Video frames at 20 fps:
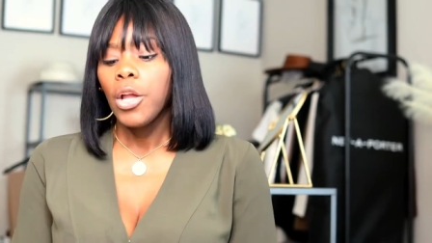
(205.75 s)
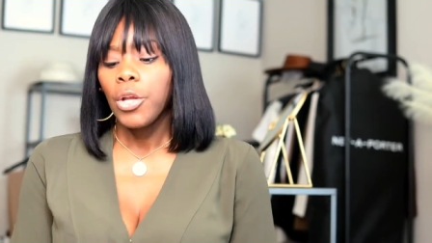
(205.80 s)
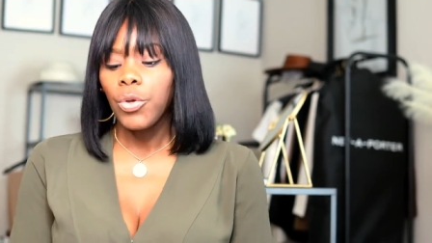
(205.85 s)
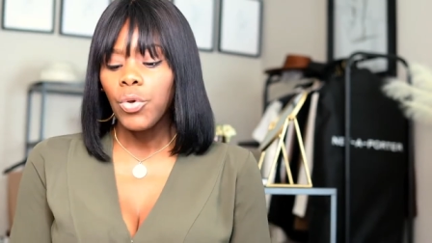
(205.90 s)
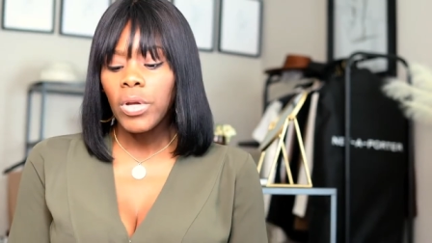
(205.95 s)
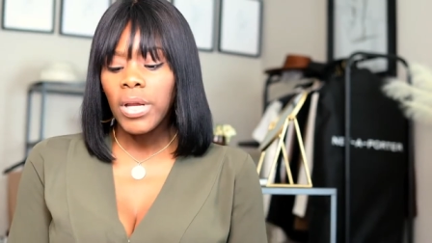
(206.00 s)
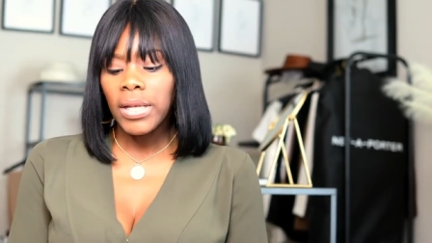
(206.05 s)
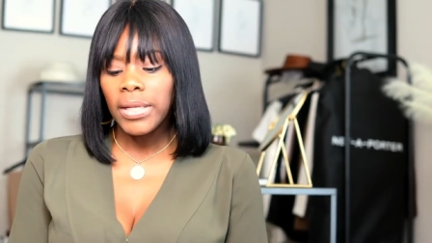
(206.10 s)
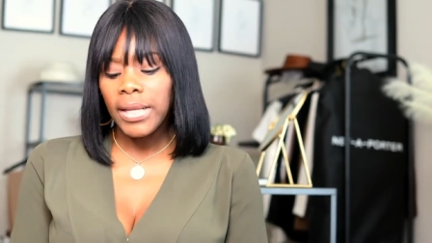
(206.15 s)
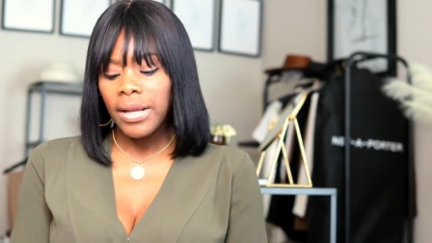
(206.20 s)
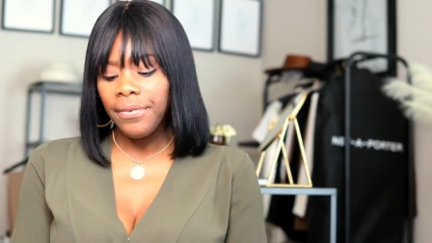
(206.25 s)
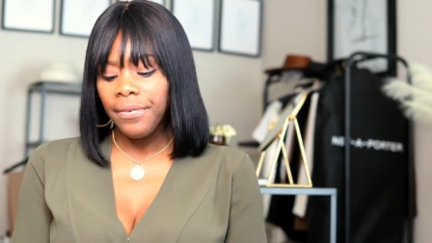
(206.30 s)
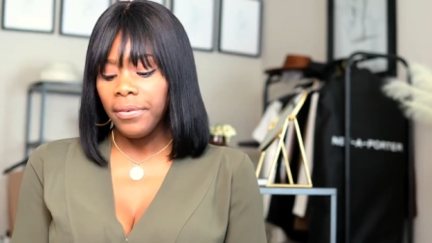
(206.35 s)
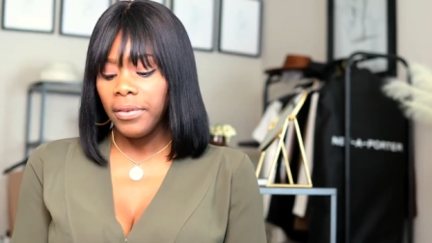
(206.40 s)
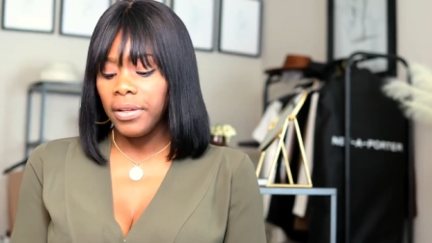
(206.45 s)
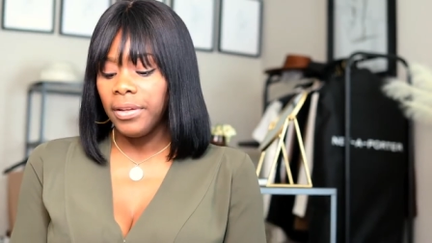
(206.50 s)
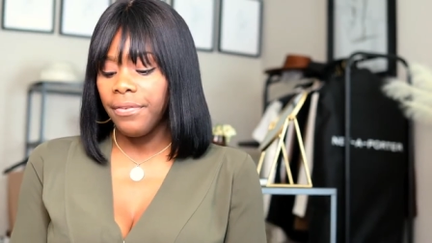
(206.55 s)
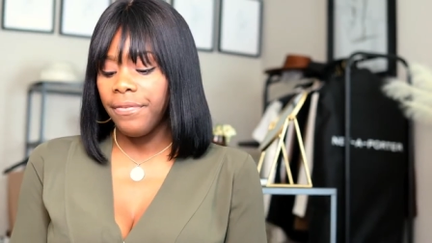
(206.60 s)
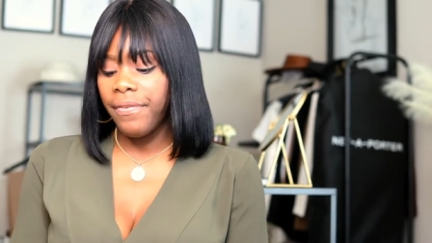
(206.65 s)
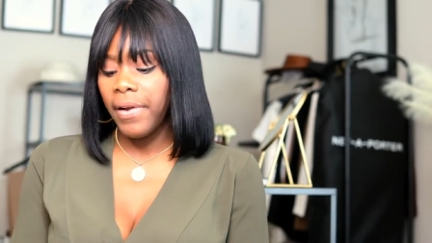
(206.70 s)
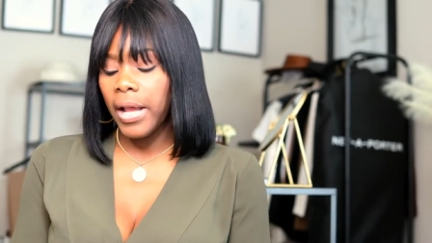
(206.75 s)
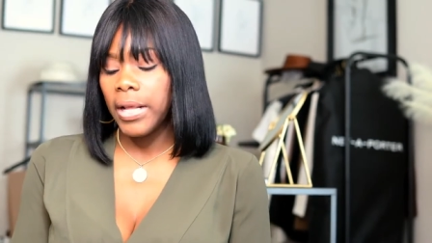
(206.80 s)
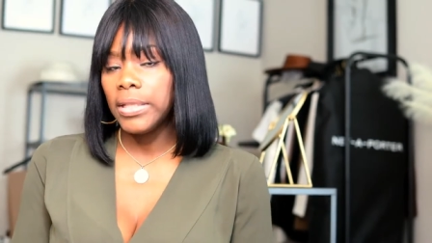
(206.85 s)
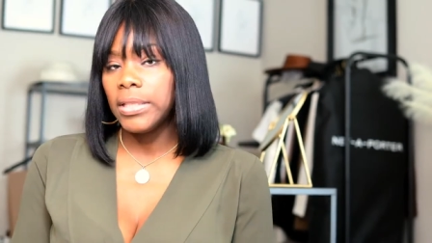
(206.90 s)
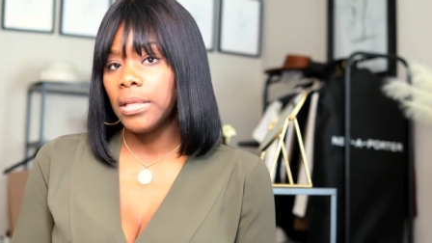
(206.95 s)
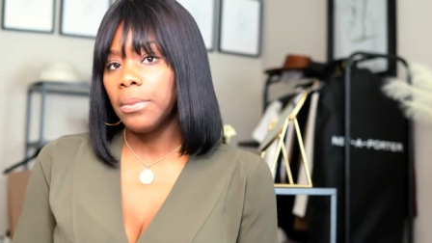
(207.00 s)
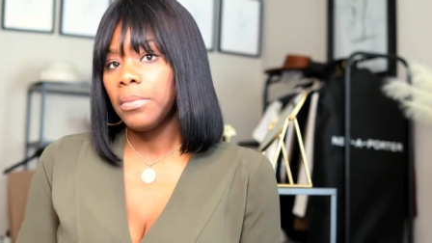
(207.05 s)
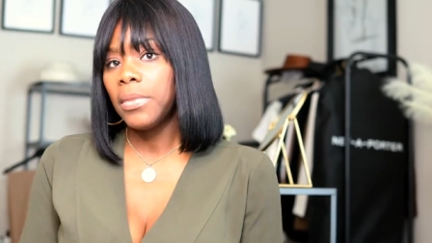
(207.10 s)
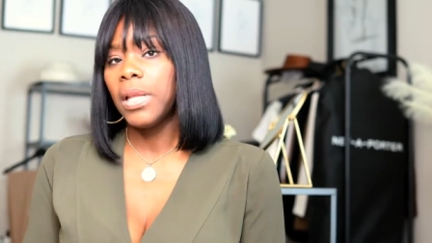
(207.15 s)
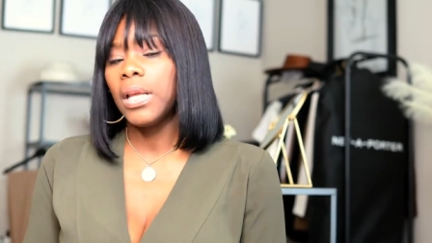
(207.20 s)
you can definitely find
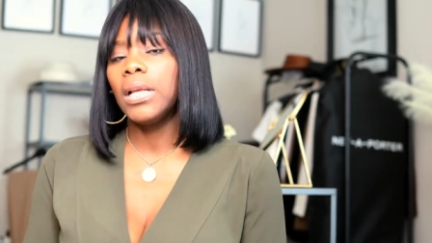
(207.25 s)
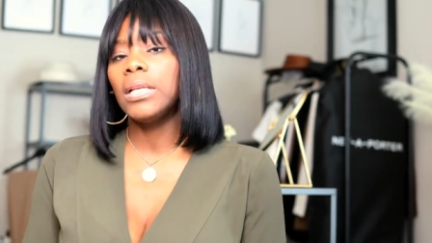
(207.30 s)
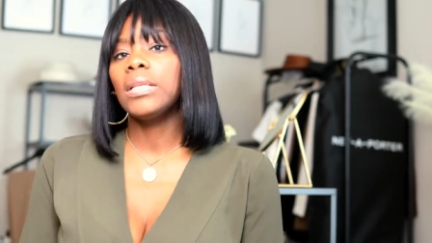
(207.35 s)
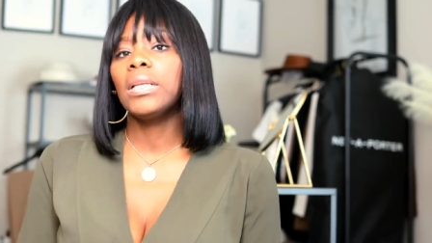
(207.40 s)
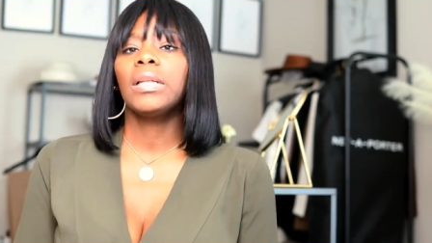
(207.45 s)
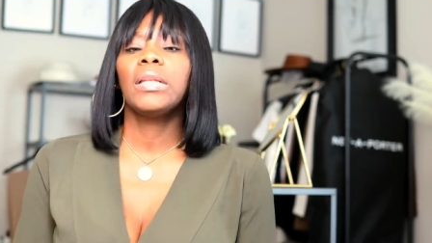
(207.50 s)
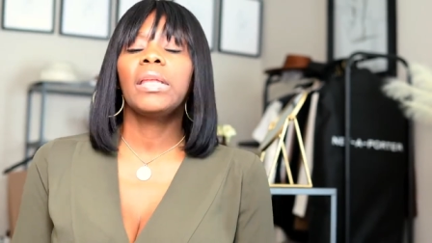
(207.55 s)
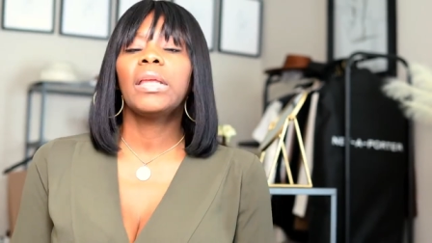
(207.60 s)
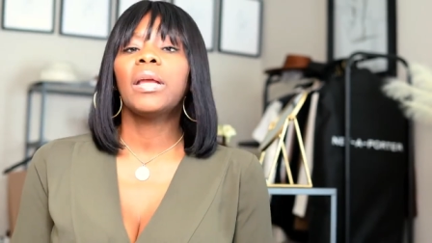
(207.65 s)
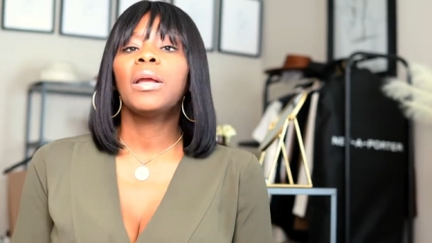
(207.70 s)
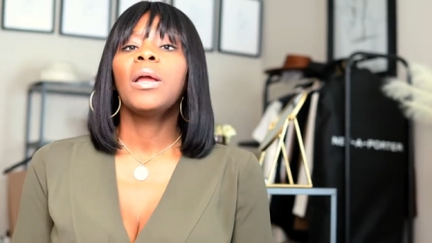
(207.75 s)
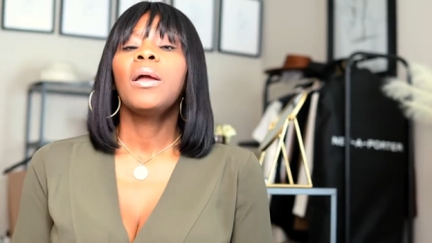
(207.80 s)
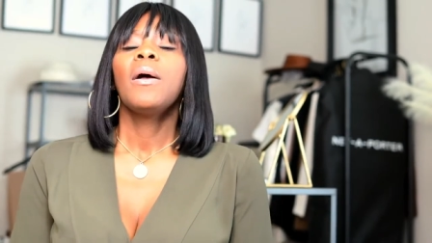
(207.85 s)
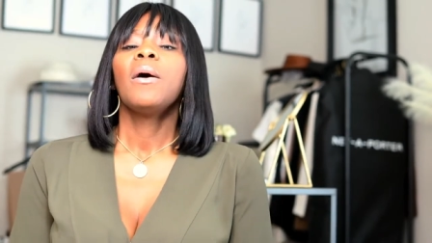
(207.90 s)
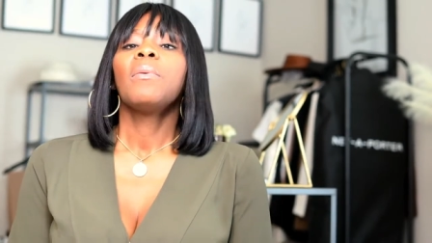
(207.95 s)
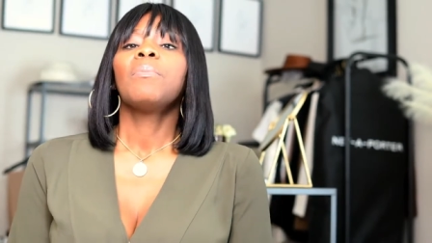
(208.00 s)
some things in there,